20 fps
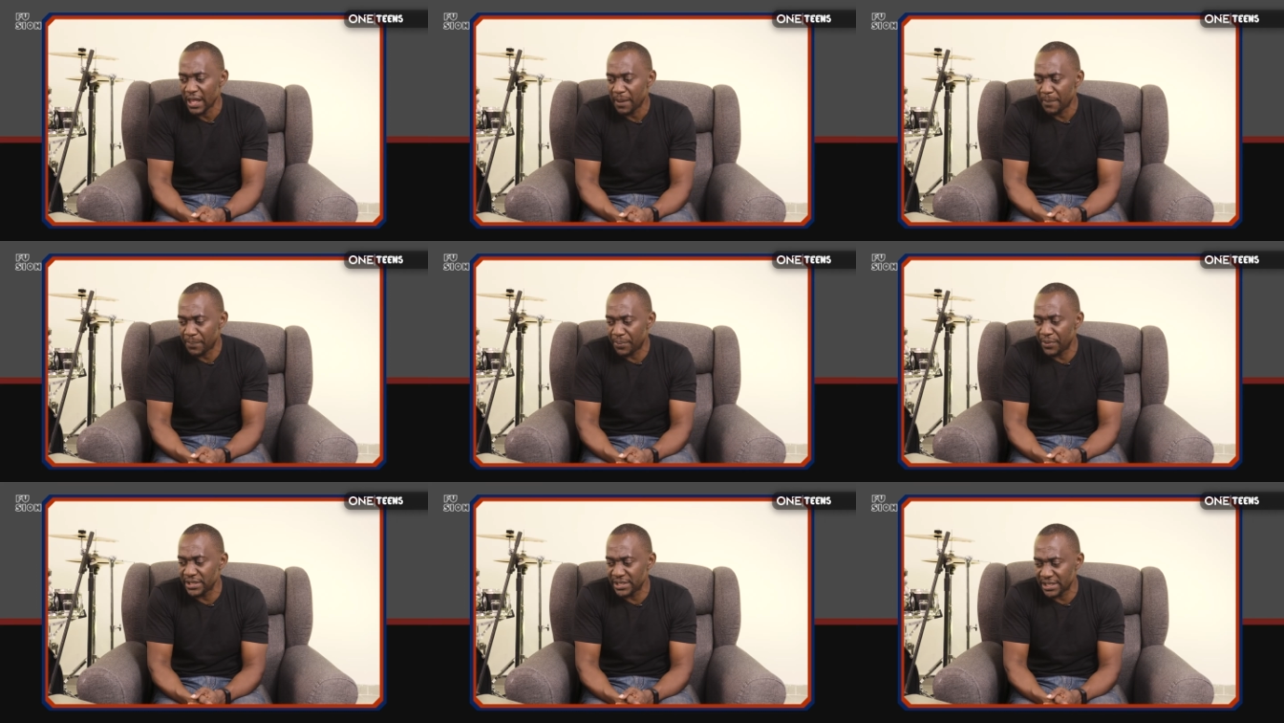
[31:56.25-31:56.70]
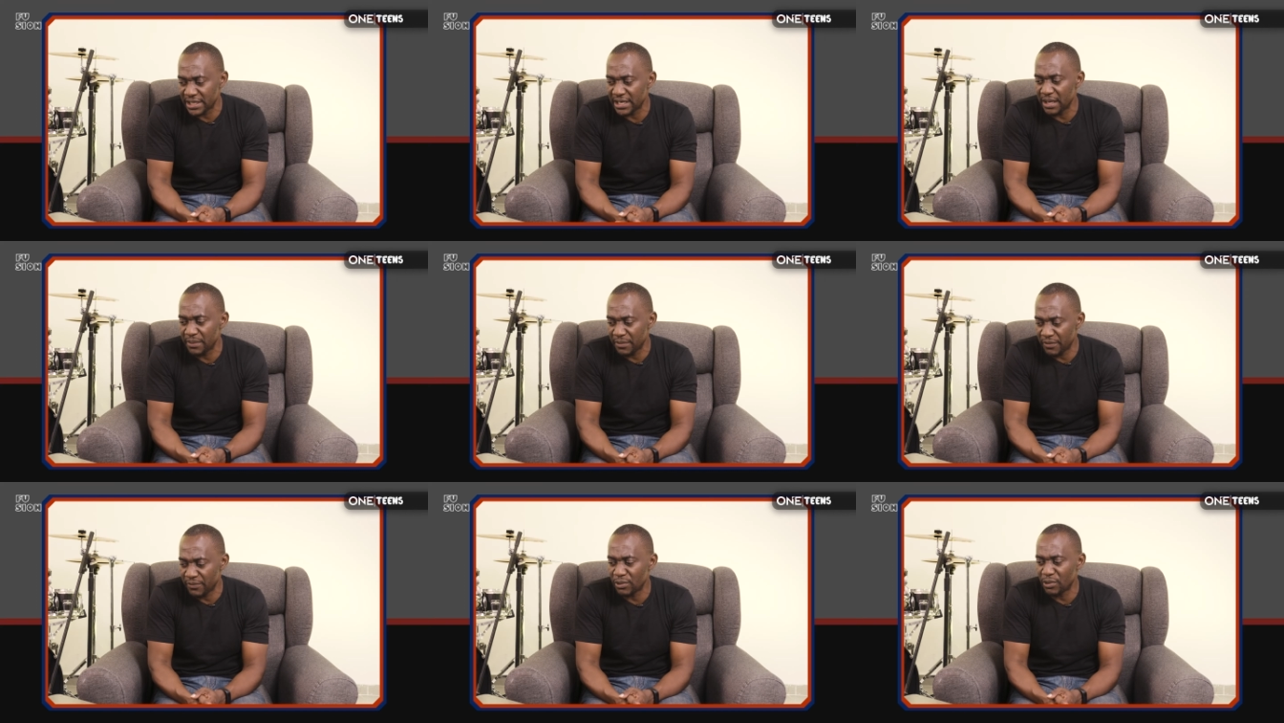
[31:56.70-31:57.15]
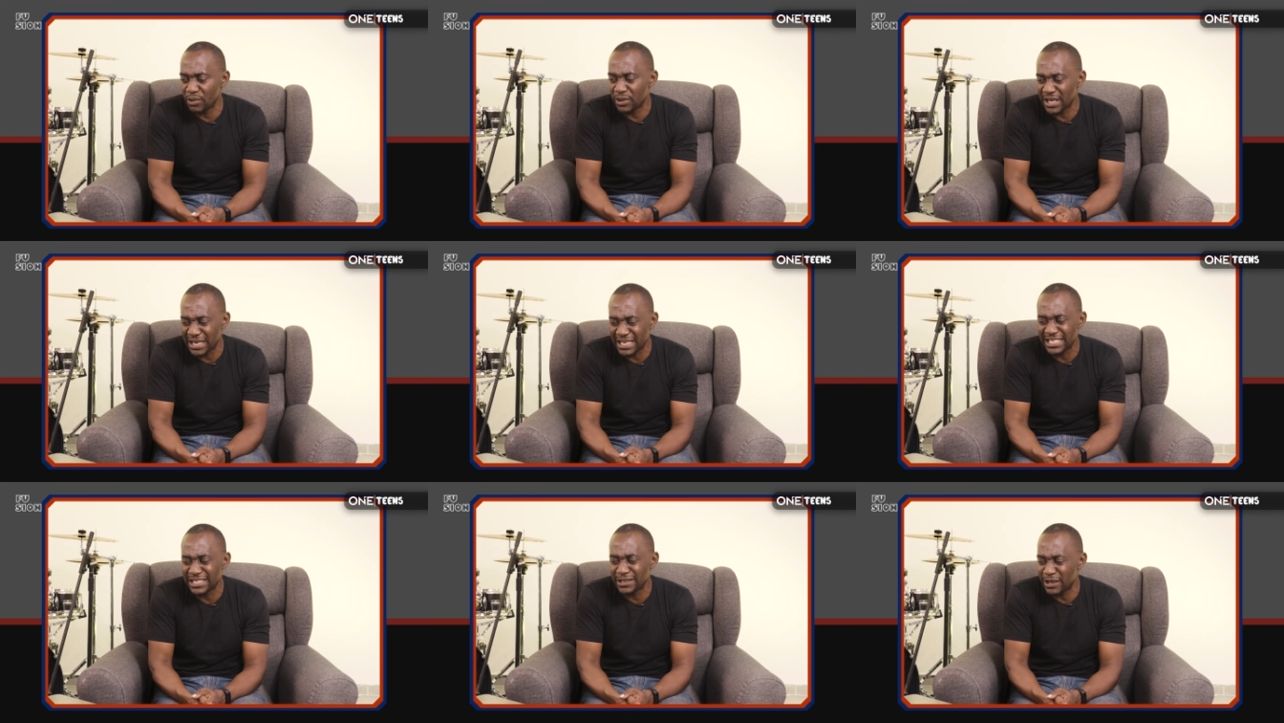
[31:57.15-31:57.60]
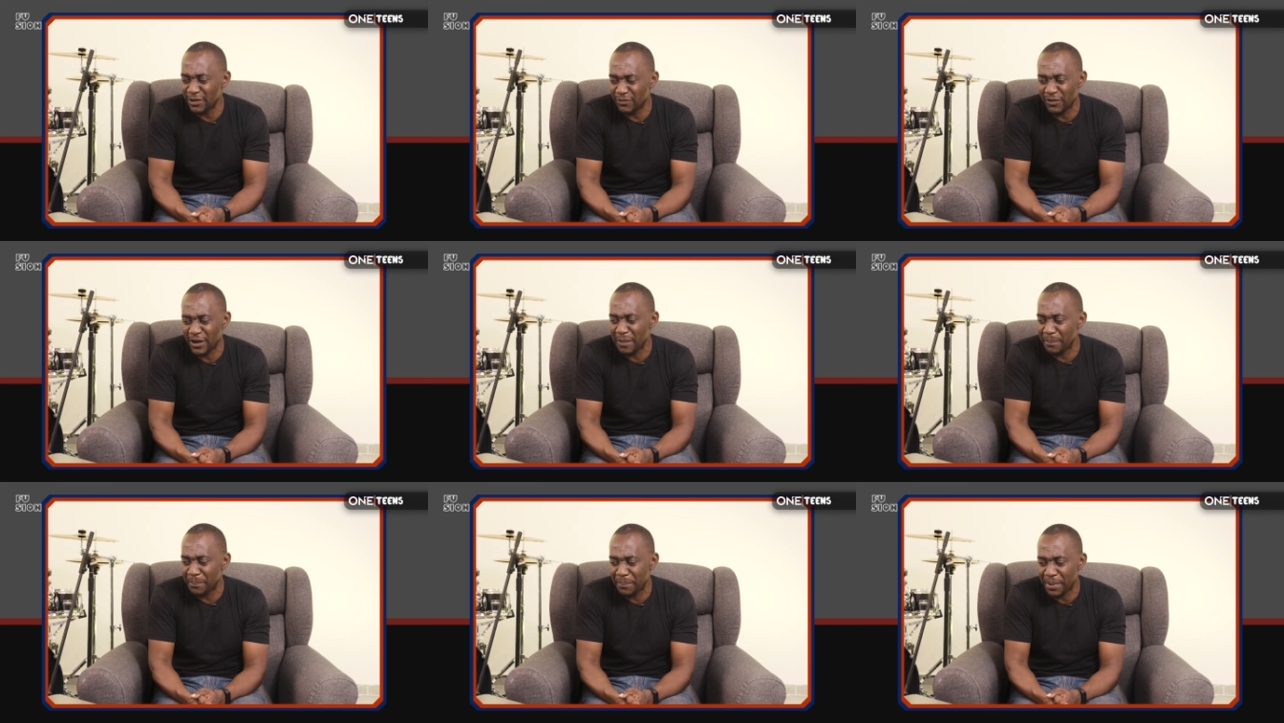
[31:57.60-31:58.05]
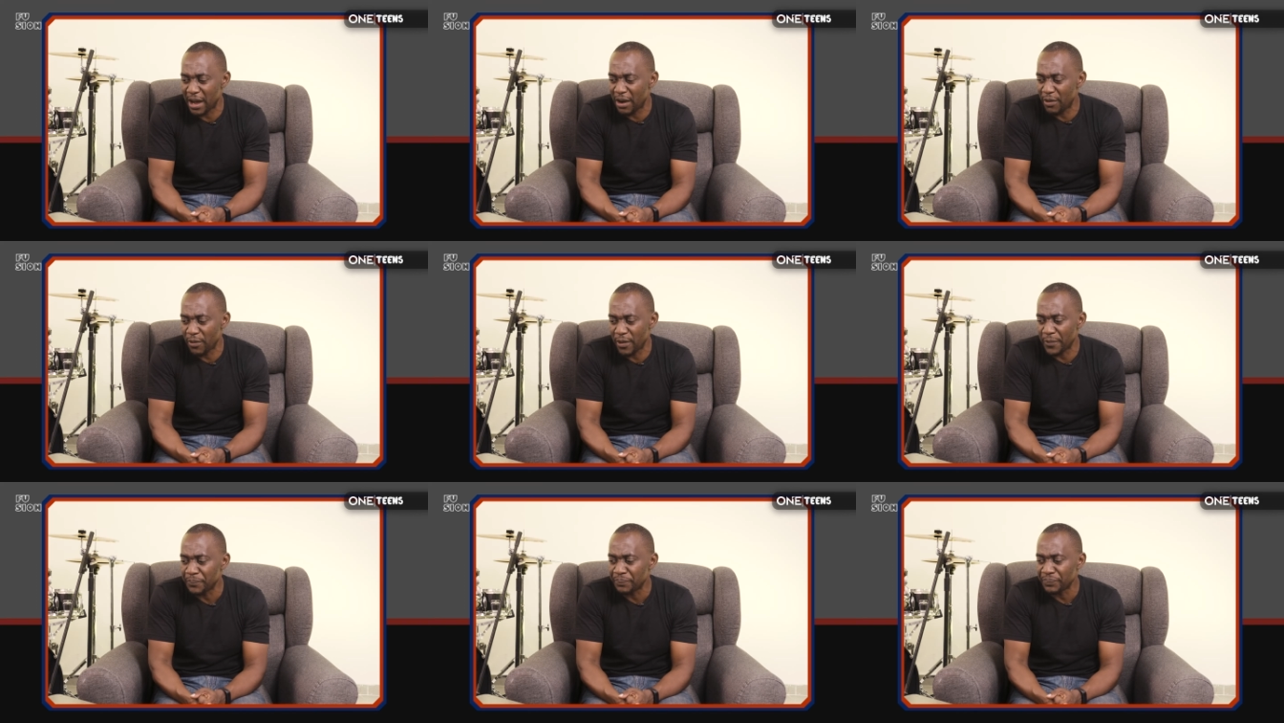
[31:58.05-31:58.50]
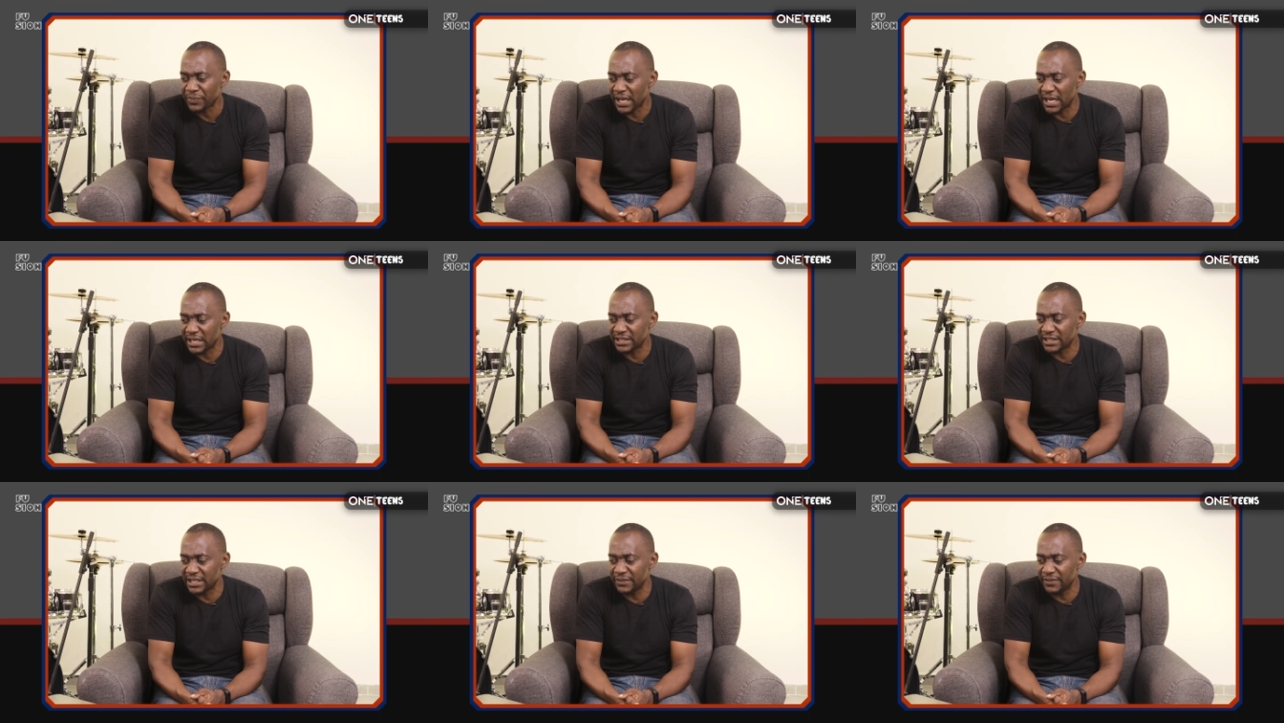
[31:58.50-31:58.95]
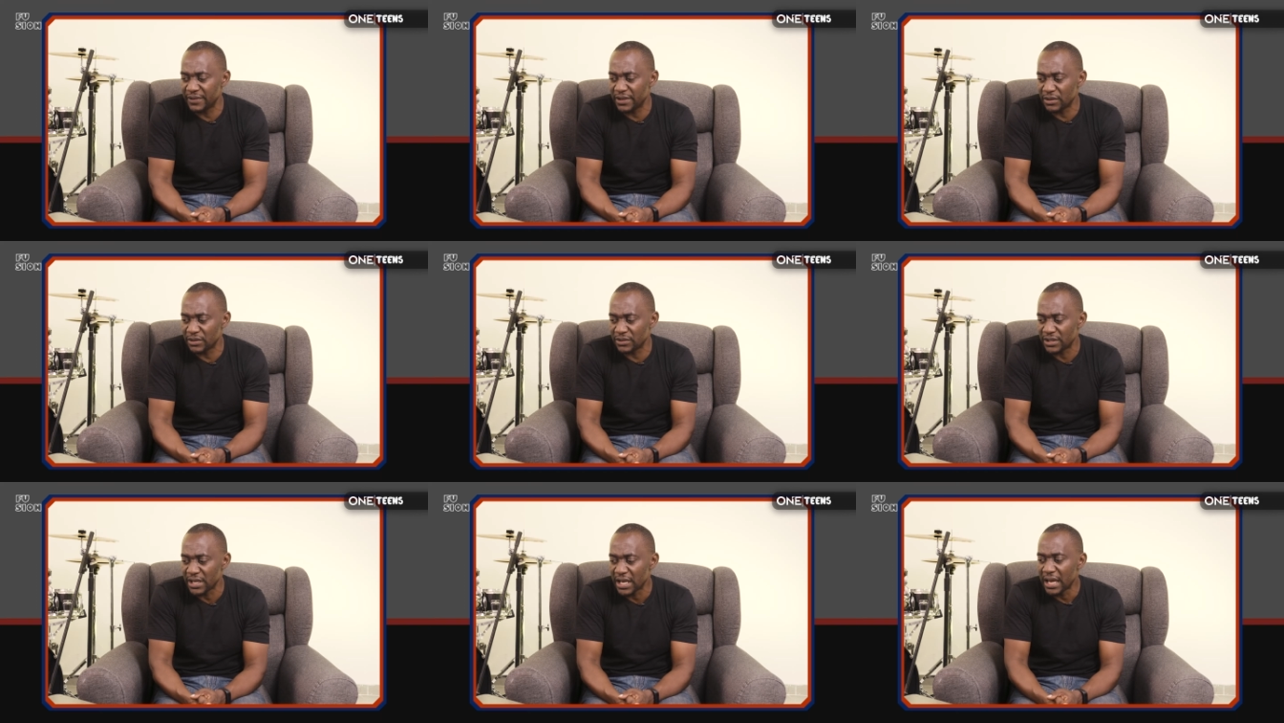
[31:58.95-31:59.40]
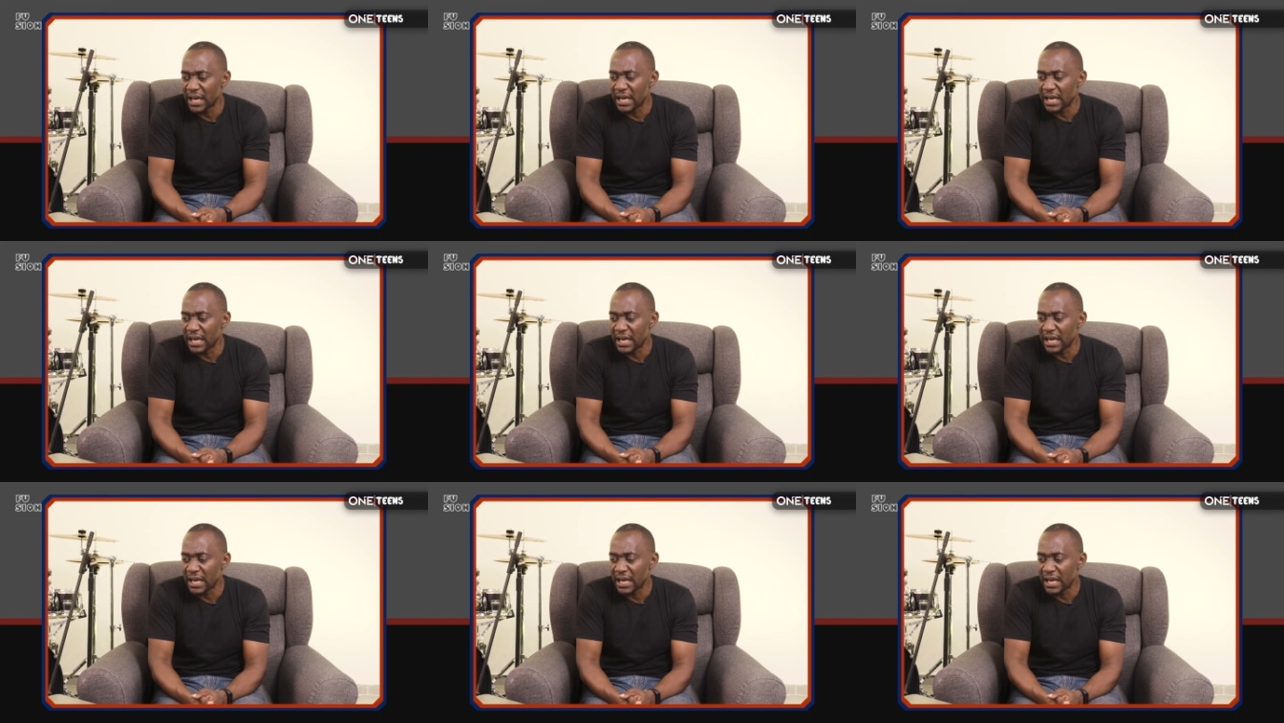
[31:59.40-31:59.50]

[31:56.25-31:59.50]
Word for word: Praise the name of the Lord. His divine power has given us.